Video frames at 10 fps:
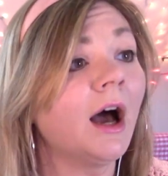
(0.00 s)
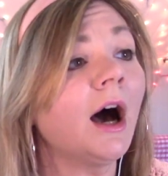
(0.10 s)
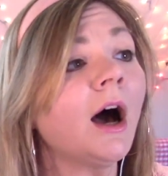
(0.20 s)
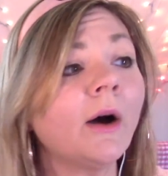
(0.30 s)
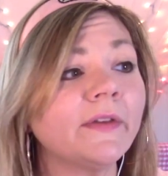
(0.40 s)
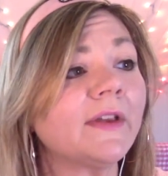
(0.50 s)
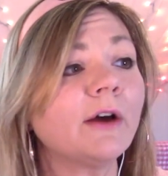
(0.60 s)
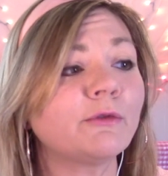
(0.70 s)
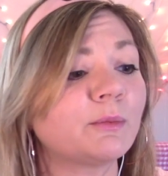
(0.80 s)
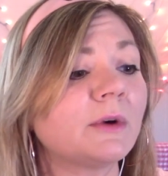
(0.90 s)
Oh,
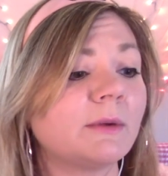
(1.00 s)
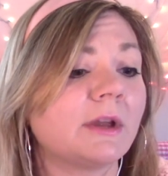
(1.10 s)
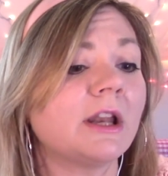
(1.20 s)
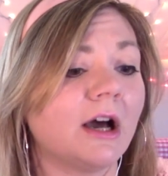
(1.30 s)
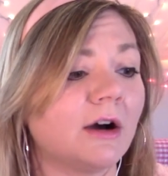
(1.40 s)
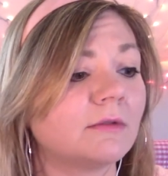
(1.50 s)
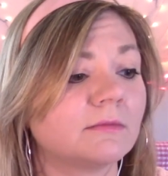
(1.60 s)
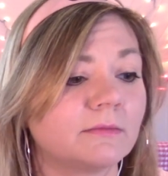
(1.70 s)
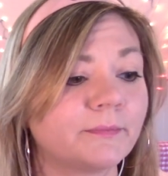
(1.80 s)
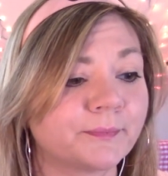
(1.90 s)
I said, well, you know.
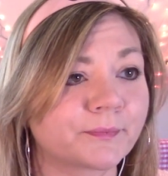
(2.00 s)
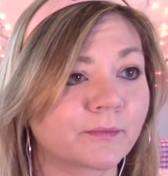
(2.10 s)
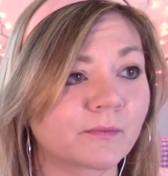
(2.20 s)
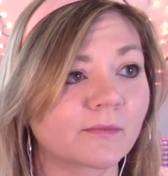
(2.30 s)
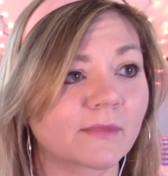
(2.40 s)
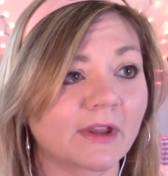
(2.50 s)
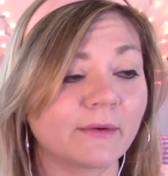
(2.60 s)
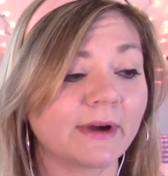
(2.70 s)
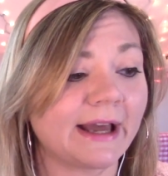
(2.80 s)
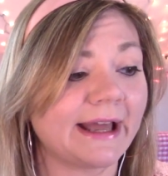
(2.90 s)

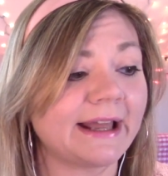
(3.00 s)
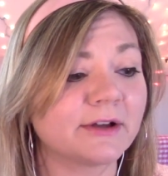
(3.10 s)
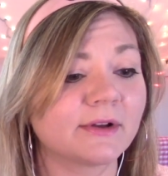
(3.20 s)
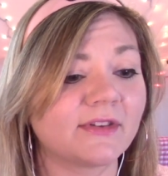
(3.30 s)
Okay.